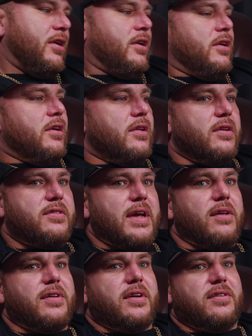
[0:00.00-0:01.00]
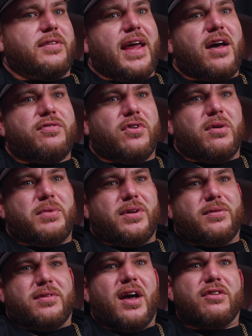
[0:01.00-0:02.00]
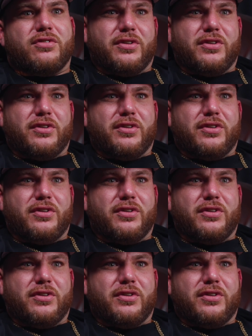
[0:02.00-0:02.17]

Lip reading: It sounds like it's a downfall, but it was luxury.